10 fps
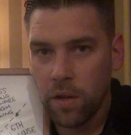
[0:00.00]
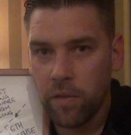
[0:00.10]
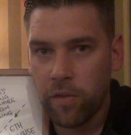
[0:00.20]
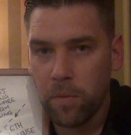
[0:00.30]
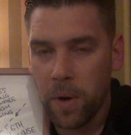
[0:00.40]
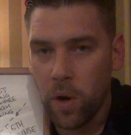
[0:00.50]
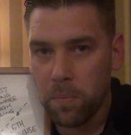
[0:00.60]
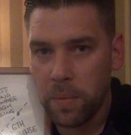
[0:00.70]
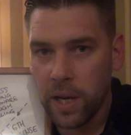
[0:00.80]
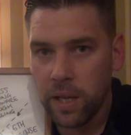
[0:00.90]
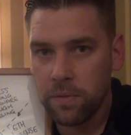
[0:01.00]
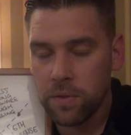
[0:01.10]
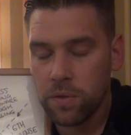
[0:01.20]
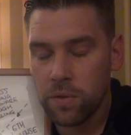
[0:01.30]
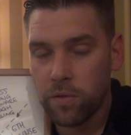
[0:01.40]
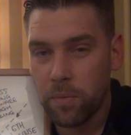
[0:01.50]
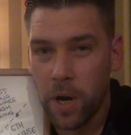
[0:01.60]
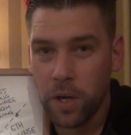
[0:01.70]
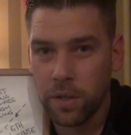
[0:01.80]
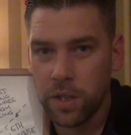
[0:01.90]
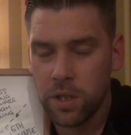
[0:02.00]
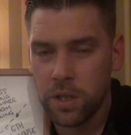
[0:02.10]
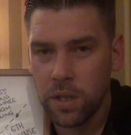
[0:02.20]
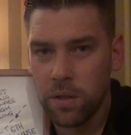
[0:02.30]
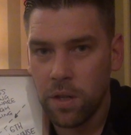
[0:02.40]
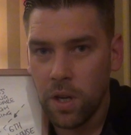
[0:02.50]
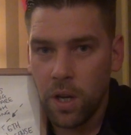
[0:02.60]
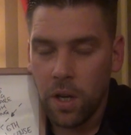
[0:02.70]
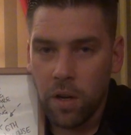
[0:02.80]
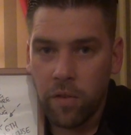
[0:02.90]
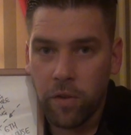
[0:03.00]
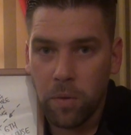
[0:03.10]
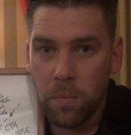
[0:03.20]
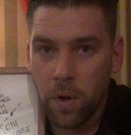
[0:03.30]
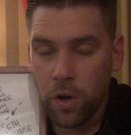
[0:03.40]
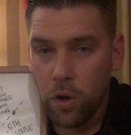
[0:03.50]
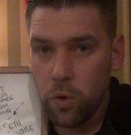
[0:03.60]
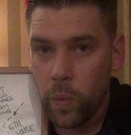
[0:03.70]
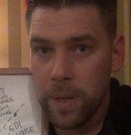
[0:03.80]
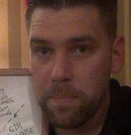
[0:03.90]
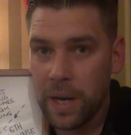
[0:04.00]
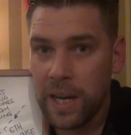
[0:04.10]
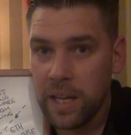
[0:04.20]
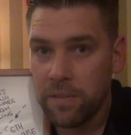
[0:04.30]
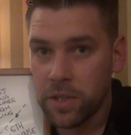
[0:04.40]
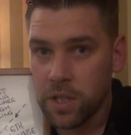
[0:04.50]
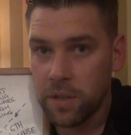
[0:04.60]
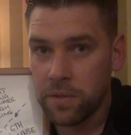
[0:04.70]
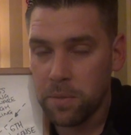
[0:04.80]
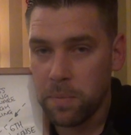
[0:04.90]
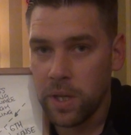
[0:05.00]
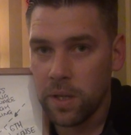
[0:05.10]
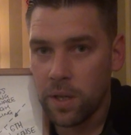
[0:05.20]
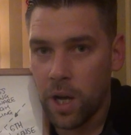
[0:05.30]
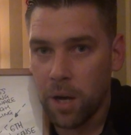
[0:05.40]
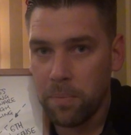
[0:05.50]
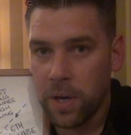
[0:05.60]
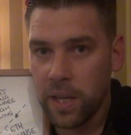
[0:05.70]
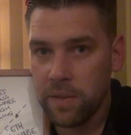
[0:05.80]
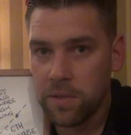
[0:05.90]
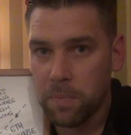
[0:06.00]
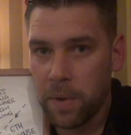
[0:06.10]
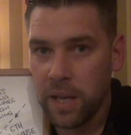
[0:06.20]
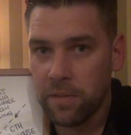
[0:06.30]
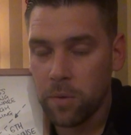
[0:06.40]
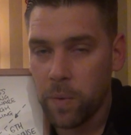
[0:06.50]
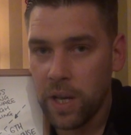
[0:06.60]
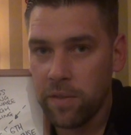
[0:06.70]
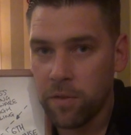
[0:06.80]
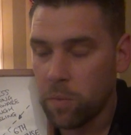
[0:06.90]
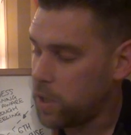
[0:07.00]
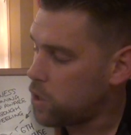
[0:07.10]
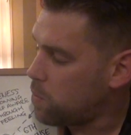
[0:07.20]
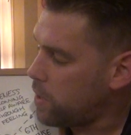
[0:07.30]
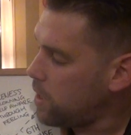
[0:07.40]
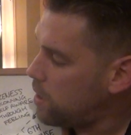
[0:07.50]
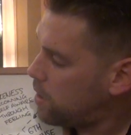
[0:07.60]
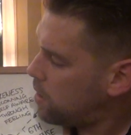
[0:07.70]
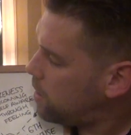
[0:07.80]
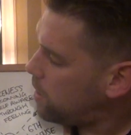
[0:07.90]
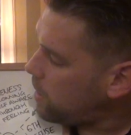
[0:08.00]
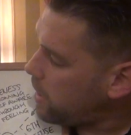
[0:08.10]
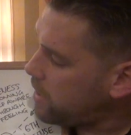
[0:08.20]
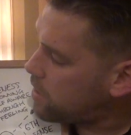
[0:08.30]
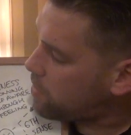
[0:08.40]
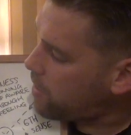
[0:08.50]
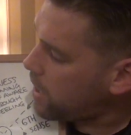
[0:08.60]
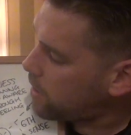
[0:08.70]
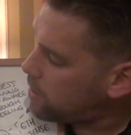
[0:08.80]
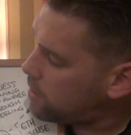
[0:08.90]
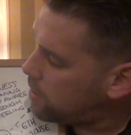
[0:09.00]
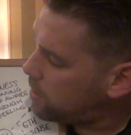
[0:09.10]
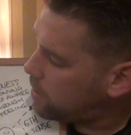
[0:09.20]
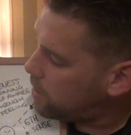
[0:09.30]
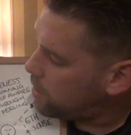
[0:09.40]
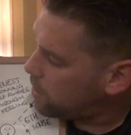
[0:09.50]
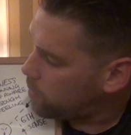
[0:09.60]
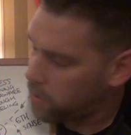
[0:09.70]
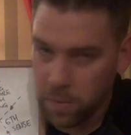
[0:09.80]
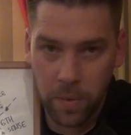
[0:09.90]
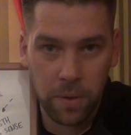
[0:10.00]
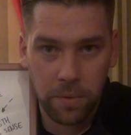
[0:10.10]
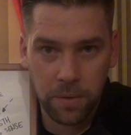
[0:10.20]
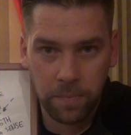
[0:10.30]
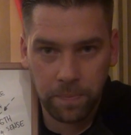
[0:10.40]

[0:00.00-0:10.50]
from our beliefs, from our conditioning, from who we believe ourselves to be. Our beliefs are paving the way for which we interact with the world.